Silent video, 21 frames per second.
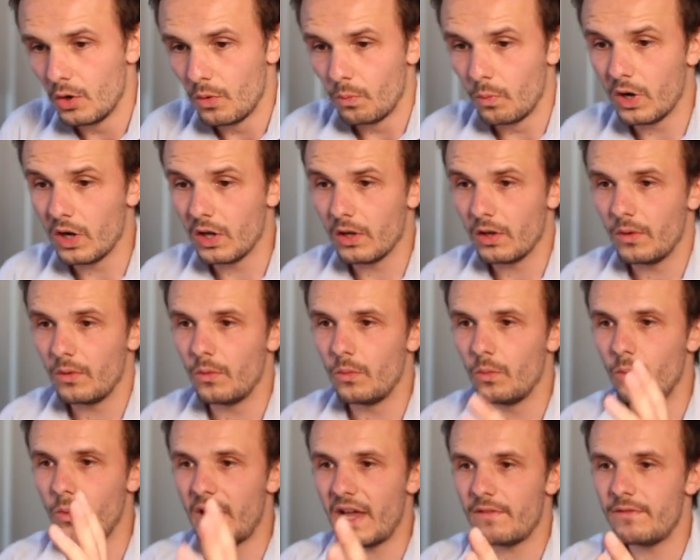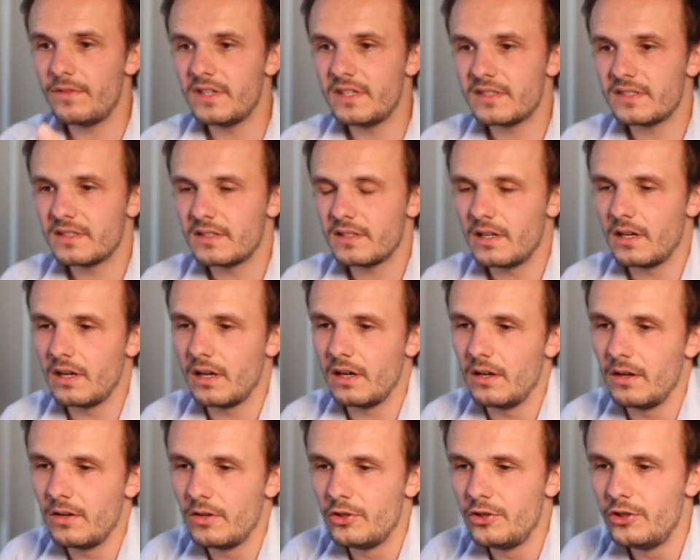Well, we have this
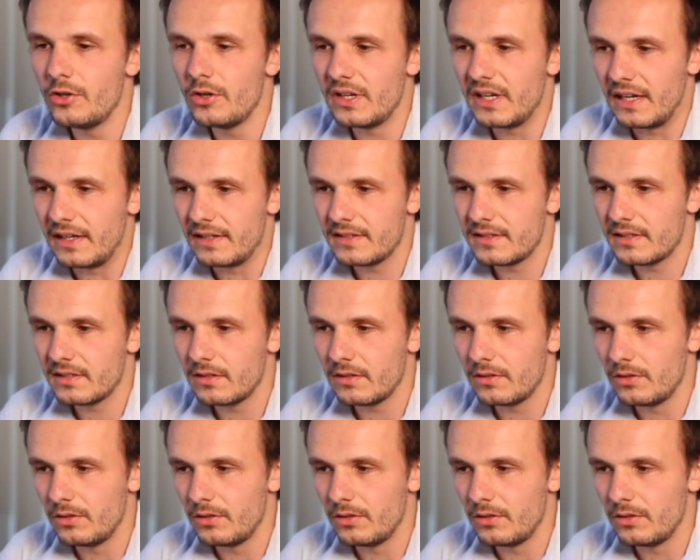unit